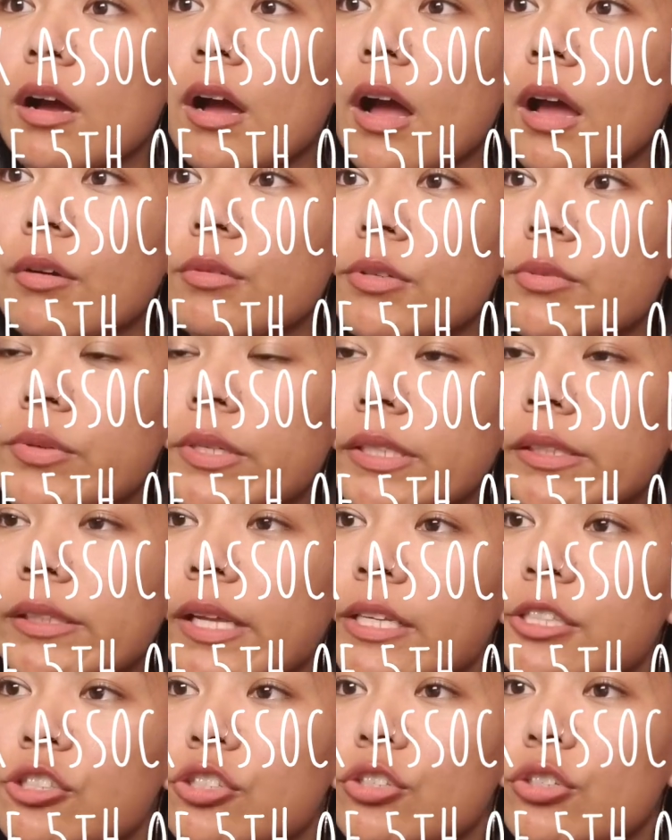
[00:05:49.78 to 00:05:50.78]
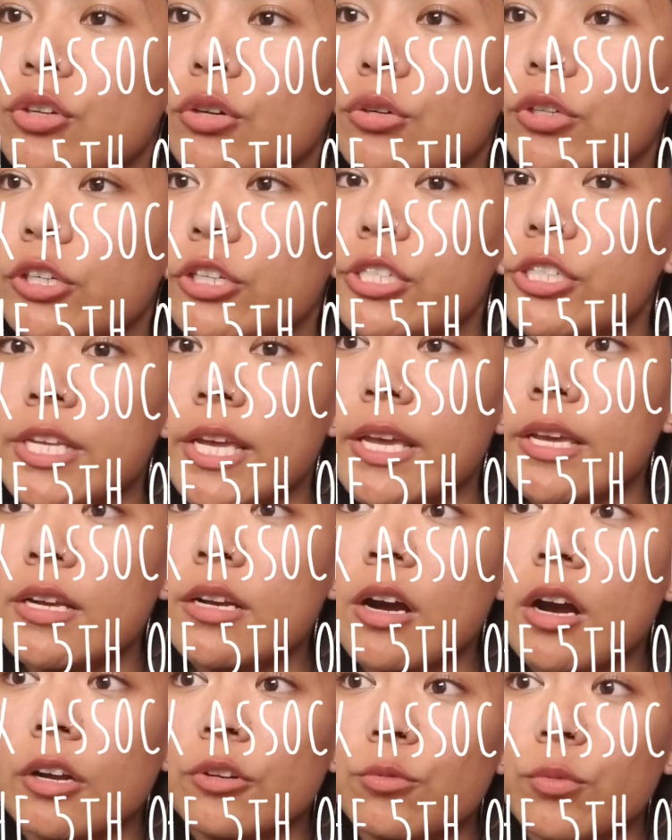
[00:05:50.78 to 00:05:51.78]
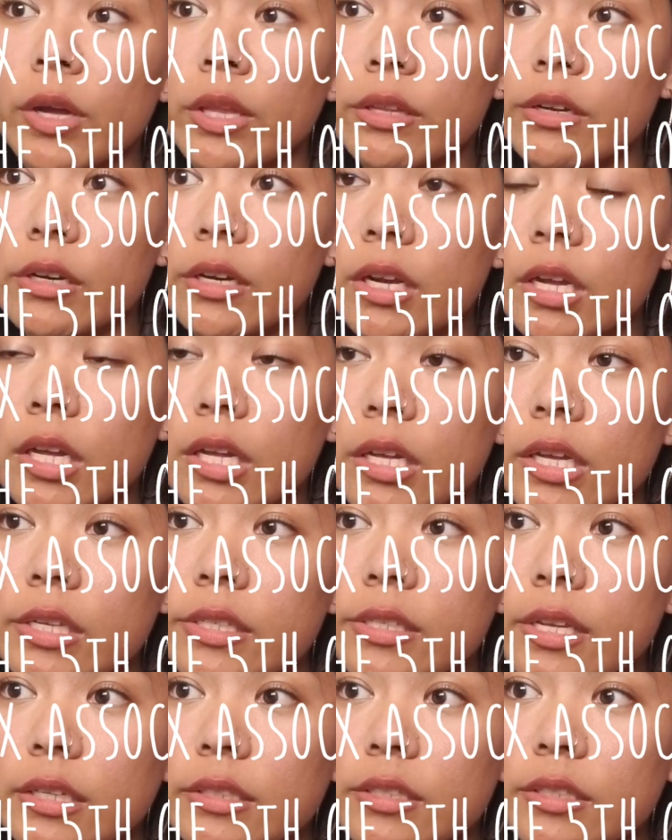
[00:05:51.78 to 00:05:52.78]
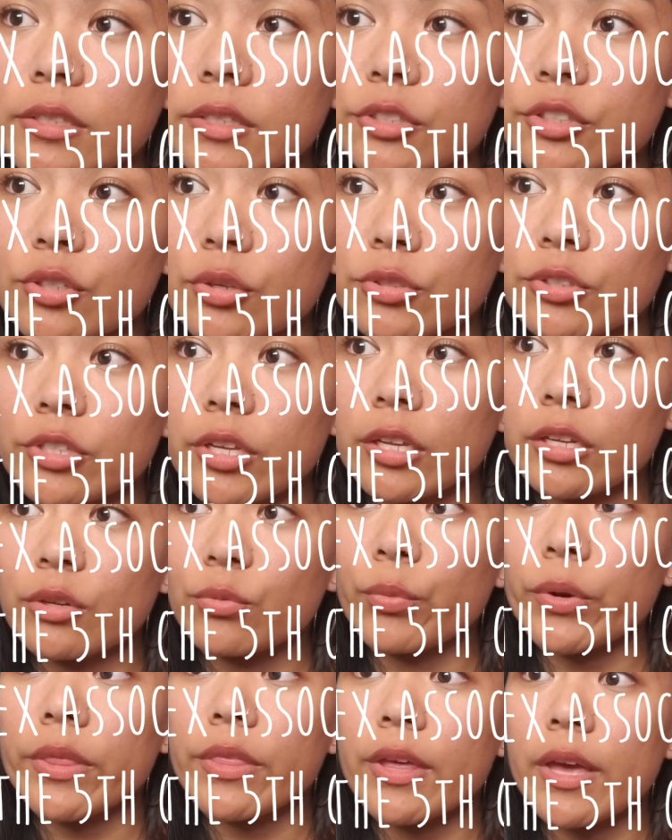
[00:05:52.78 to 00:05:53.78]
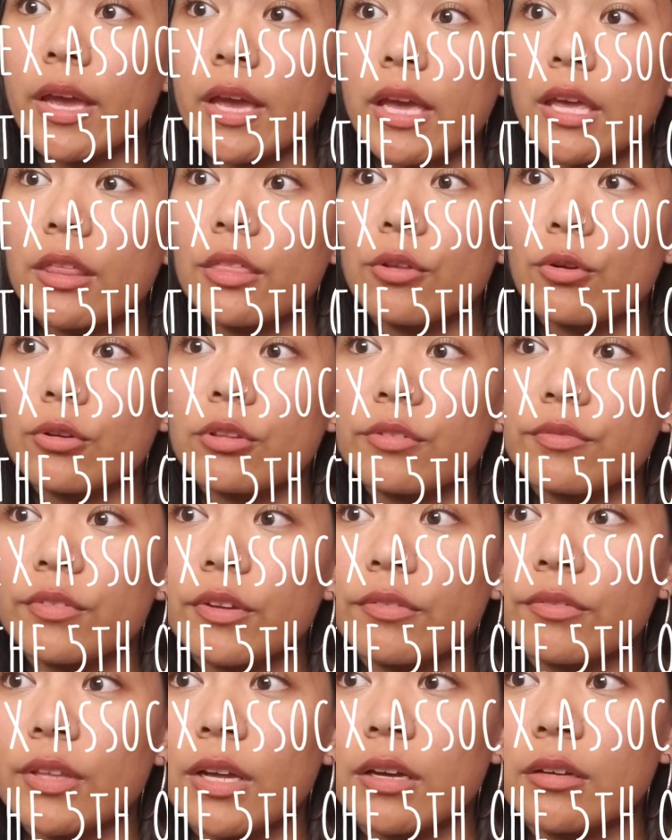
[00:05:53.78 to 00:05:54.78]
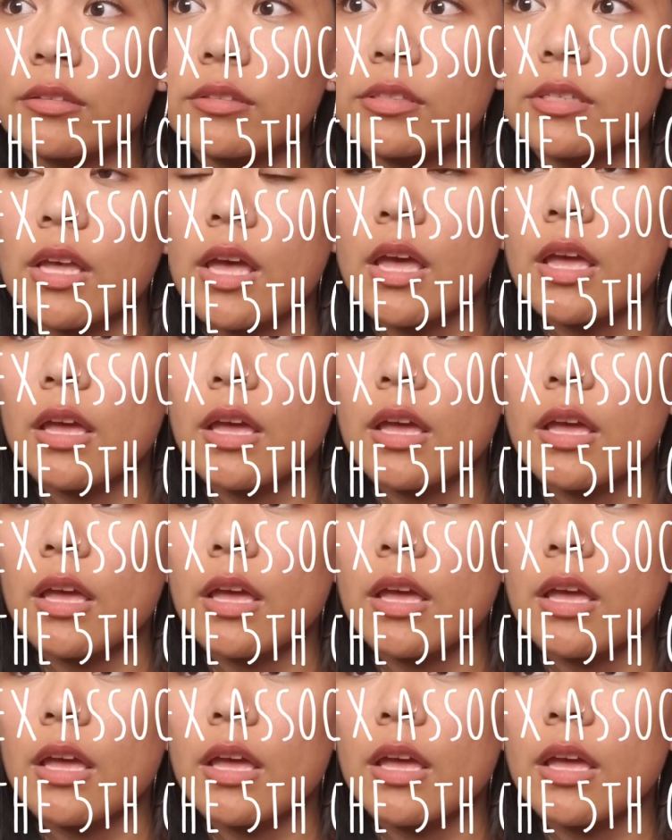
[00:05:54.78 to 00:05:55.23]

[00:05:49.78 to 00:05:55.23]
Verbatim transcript: I would really like to know your take on whether sex is associated with the eighth or the fifth house